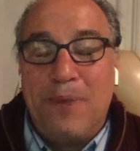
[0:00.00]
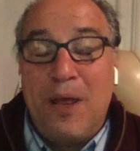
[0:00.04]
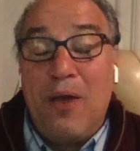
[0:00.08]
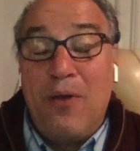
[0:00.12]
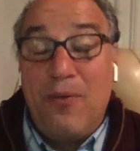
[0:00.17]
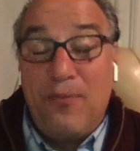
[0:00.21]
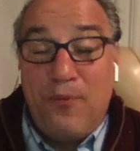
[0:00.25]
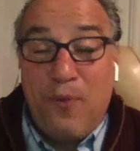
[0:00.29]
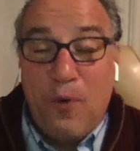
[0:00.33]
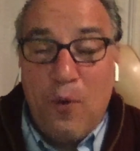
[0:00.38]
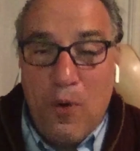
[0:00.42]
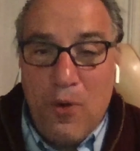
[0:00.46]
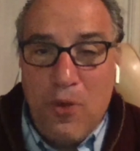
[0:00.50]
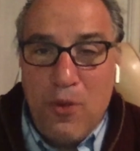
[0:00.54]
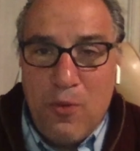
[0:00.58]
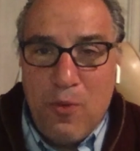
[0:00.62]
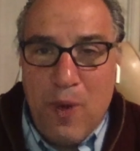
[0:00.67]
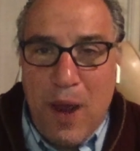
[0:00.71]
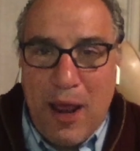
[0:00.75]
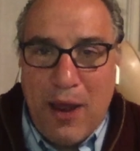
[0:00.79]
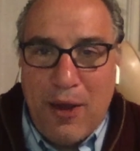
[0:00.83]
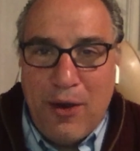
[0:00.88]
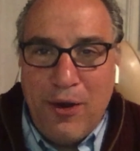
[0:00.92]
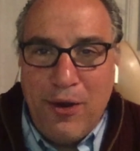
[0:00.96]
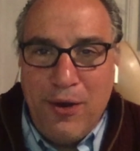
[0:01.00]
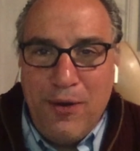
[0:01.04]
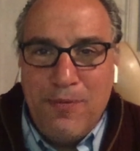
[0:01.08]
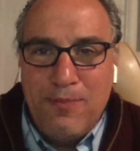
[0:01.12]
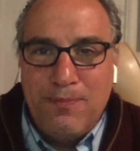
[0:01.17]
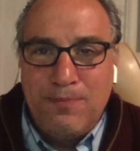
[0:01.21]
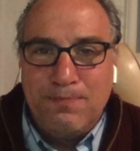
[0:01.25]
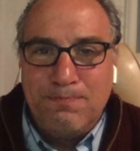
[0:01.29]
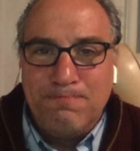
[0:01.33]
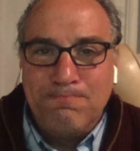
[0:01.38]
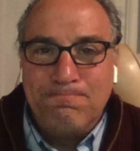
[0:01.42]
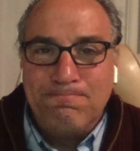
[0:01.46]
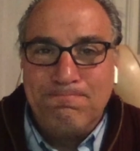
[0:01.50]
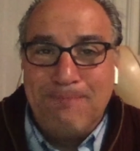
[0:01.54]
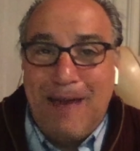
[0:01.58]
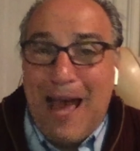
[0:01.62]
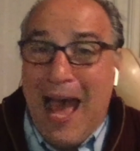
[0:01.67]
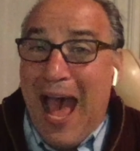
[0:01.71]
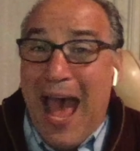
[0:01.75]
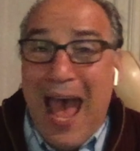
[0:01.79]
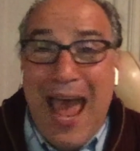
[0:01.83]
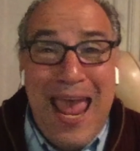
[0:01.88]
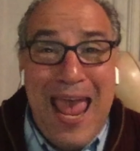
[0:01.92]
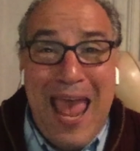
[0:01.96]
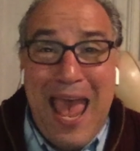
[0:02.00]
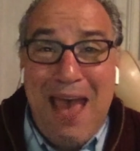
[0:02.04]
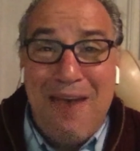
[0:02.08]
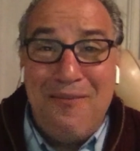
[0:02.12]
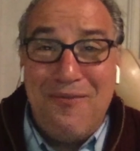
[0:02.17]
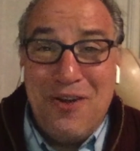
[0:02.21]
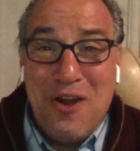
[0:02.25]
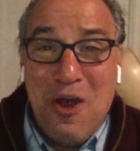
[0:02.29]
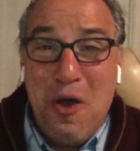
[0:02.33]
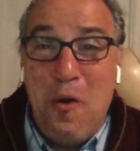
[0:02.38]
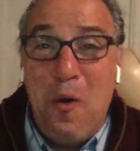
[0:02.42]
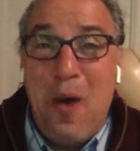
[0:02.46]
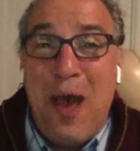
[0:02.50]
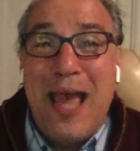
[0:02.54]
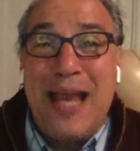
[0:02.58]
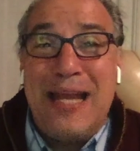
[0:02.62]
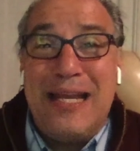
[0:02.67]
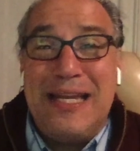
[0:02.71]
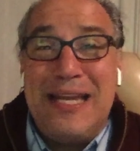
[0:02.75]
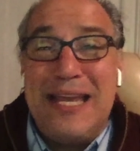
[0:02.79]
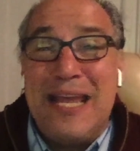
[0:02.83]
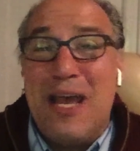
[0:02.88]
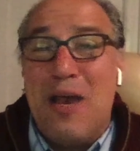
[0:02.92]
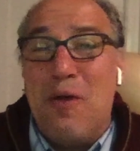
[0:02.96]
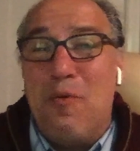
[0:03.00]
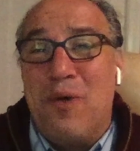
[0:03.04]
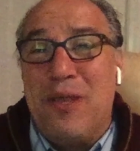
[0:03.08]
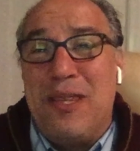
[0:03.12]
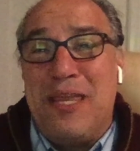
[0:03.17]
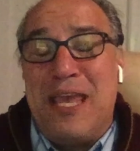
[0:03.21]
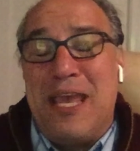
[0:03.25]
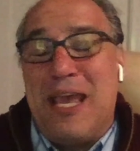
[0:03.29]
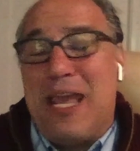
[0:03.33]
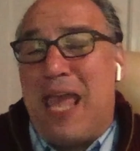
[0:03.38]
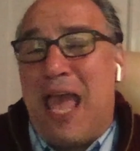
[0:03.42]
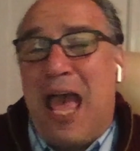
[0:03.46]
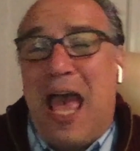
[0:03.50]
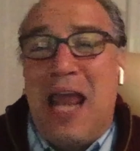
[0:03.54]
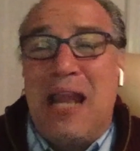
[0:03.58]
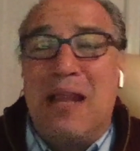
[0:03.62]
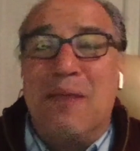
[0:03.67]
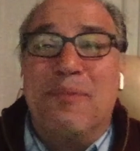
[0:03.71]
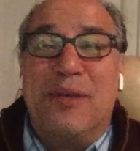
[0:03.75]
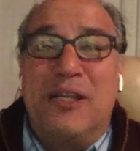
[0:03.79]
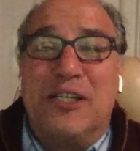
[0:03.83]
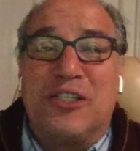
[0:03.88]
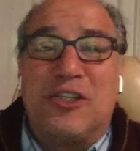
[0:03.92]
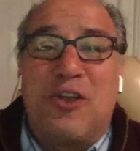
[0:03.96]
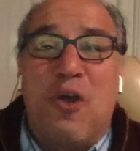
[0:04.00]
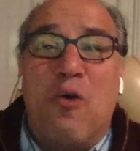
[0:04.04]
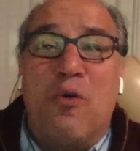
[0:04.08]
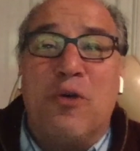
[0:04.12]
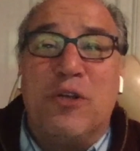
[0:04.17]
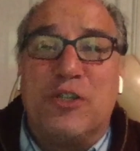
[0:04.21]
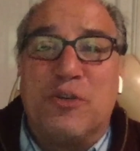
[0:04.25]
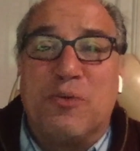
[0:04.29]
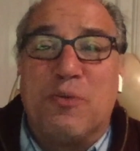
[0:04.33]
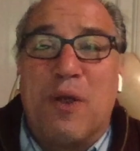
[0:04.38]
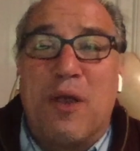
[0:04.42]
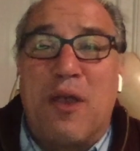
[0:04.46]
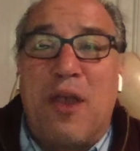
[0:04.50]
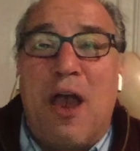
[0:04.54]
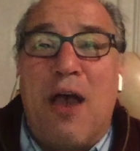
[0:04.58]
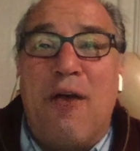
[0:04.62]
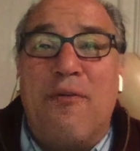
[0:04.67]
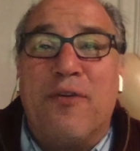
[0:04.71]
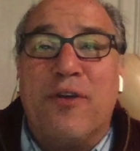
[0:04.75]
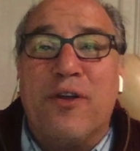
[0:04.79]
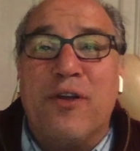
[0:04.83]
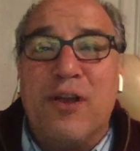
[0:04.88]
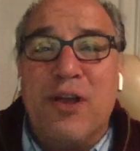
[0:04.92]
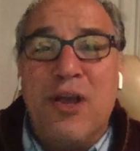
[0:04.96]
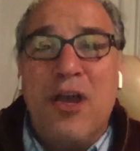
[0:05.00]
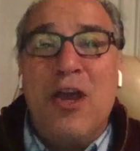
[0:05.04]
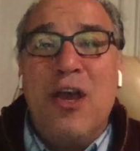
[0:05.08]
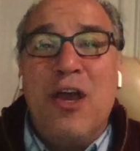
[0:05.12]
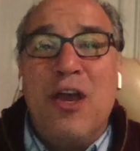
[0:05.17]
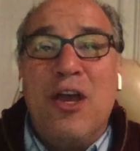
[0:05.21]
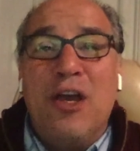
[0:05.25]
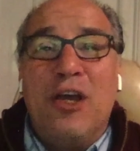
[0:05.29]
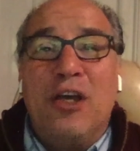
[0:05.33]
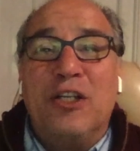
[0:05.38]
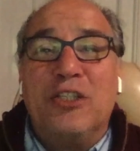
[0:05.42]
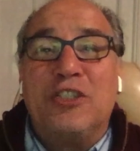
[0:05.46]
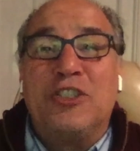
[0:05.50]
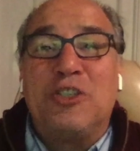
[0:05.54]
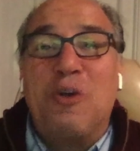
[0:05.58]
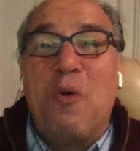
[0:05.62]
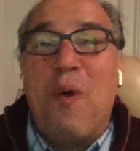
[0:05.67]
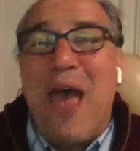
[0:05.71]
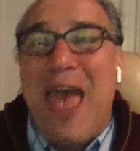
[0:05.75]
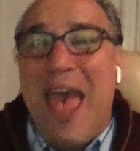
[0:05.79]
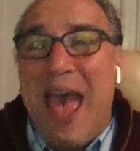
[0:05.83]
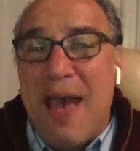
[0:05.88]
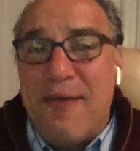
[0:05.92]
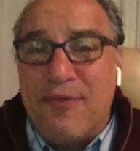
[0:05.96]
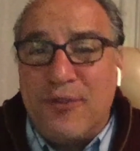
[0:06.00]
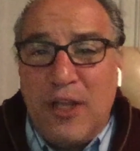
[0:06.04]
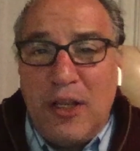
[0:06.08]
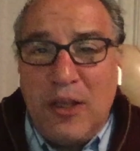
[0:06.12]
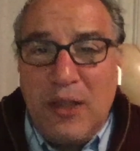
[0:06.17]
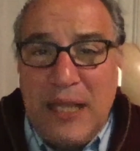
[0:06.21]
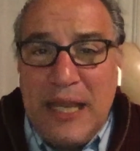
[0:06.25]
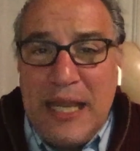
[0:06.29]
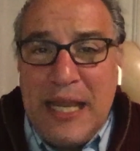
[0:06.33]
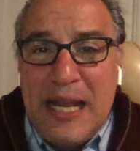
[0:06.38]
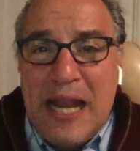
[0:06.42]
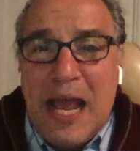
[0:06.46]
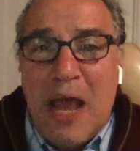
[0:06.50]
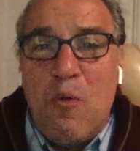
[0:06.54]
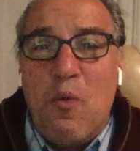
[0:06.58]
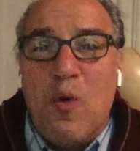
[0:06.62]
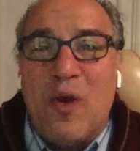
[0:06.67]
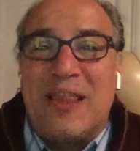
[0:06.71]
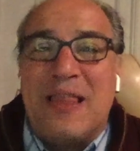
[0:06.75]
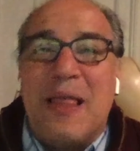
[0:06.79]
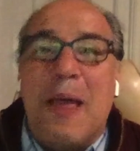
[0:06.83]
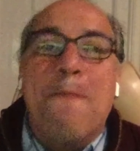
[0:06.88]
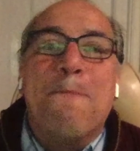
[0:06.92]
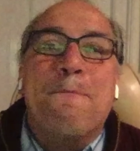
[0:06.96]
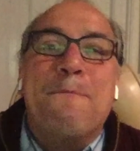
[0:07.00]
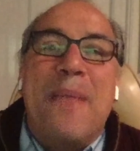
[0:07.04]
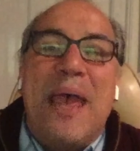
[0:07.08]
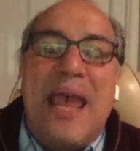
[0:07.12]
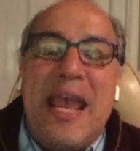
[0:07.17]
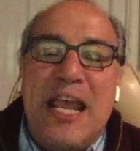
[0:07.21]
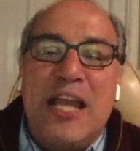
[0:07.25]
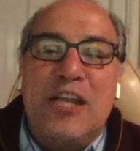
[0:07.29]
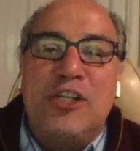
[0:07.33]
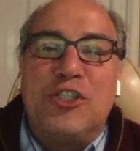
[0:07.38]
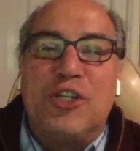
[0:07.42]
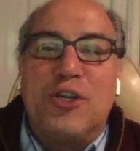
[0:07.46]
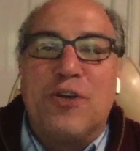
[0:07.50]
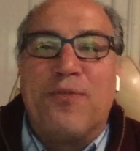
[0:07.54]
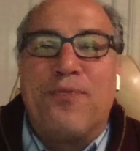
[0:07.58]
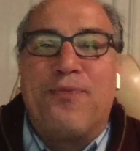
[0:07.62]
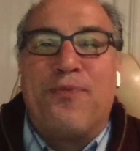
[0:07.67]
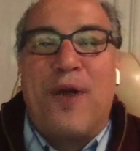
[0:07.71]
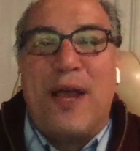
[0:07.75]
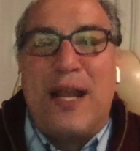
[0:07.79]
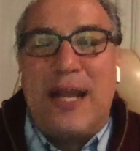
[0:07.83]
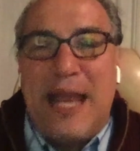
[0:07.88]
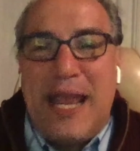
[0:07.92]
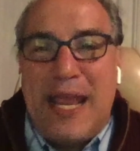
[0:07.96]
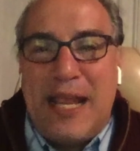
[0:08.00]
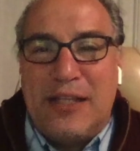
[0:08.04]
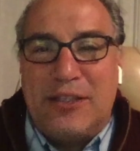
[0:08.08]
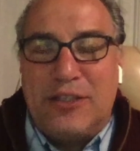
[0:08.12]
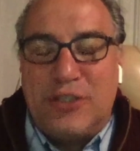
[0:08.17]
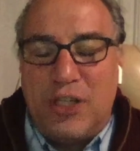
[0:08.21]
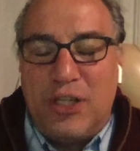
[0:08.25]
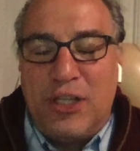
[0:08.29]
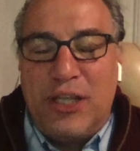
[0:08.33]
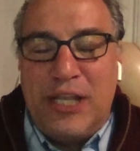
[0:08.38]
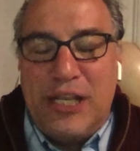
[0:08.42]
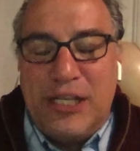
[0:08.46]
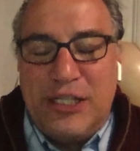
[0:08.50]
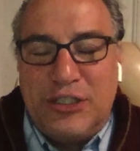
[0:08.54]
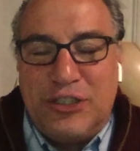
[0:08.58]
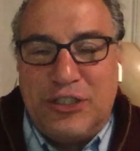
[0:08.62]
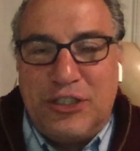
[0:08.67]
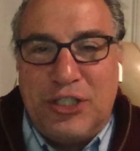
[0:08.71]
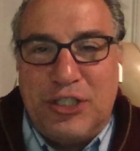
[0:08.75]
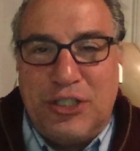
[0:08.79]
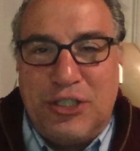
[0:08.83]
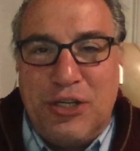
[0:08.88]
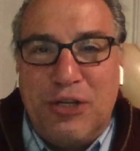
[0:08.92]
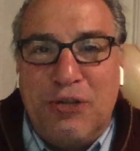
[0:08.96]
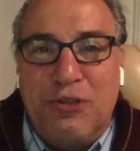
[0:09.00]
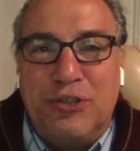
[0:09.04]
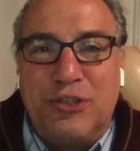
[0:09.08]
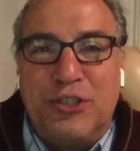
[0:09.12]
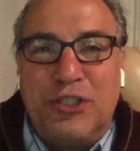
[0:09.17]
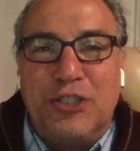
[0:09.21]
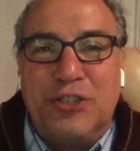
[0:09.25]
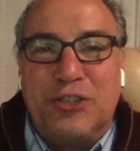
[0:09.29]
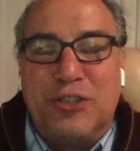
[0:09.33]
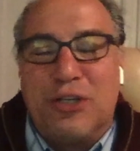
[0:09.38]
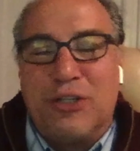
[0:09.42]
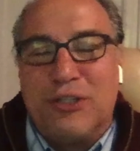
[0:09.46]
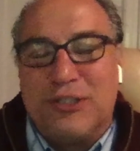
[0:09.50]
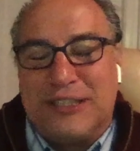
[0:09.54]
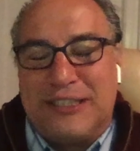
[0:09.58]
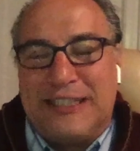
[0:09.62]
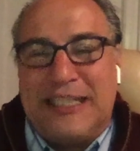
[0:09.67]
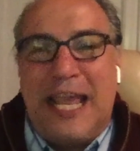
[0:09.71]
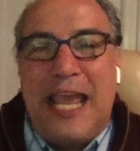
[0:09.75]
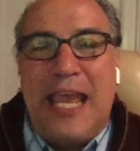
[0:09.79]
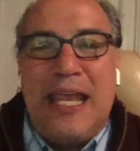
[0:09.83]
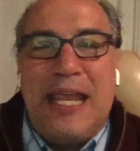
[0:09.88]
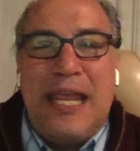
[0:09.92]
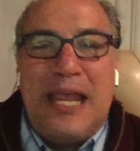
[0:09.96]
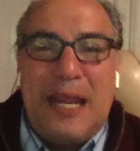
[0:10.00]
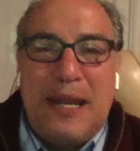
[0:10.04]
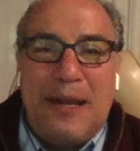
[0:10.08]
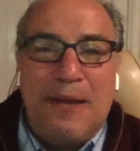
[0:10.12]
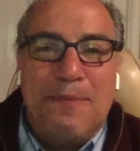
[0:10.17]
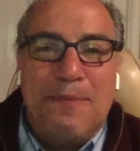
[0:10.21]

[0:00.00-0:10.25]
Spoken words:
For the record, I have no idea when the economy is going to recover, so I have to lean on what the major financial institutions are saying.